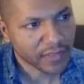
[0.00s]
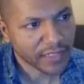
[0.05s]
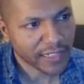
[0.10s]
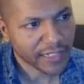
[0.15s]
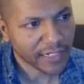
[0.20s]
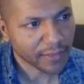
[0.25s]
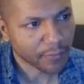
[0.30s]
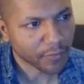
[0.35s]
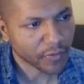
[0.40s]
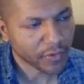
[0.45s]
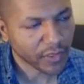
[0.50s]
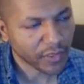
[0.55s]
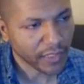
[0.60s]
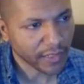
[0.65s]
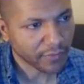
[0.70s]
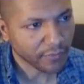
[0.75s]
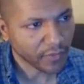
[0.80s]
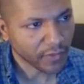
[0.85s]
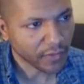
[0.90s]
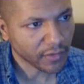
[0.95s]
I got a pretty
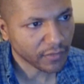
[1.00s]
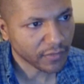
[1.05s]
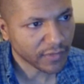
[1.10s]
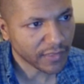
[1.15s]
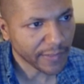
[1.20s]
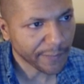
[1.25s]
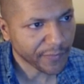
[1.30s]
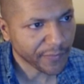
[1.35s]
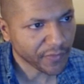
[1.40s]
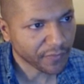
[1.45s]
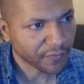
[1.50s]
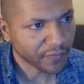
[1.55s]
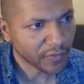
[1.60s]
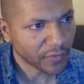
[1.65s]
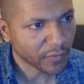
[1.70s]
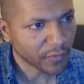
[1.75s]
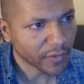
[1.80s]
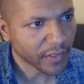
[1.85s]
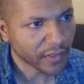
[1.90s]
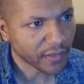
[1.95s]
heavy depth of
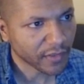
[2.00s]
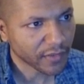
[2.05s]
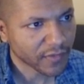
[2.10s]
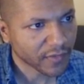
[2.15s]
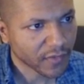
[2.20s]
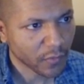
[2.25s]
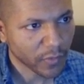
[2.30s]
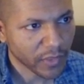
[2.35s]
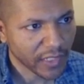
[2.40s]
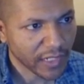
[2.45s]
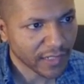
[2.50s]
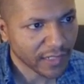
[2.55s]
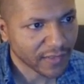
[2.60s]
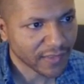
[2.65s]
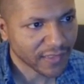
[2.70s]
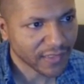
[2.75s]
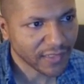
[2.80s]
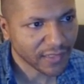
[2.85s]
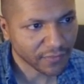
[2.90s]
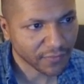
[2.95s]
field on it so we can't
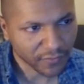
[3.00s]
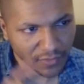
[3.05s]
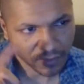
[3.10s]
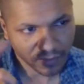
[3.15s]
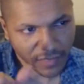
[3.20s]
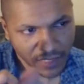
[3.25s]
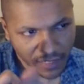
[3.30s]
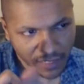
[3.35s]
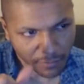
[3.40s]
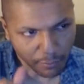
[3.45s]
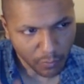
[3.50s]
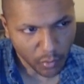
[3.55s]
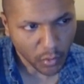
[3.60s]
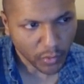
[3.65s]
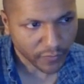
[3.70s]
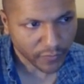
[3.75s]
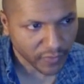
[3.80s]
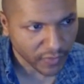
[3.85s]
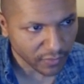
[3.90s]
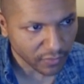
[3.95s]
see if it kind of
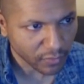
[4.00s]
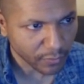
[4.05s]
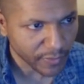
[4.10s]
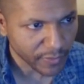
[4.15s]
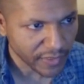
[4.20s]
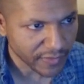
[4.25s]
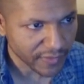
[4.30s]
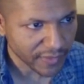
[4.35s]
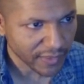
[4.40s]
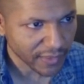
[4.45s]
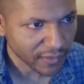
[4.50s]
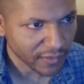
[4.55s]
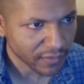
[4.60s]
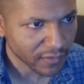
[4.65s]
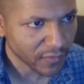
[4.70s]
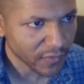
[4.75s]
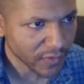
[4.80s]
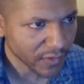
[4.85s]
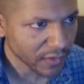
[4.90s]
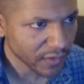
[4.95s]
morphs a little bit as I get
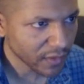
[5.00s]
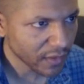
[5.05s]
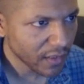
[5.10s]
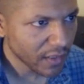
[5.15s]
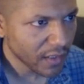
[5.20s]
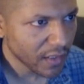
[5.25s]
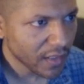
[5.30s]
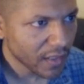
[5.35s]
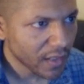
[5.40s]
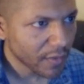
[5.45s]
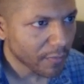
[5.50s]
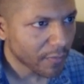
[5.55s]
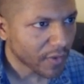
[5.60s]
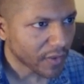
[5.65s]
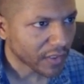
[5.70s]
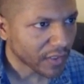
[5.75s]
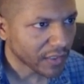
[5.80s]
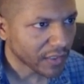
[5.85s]
closer but it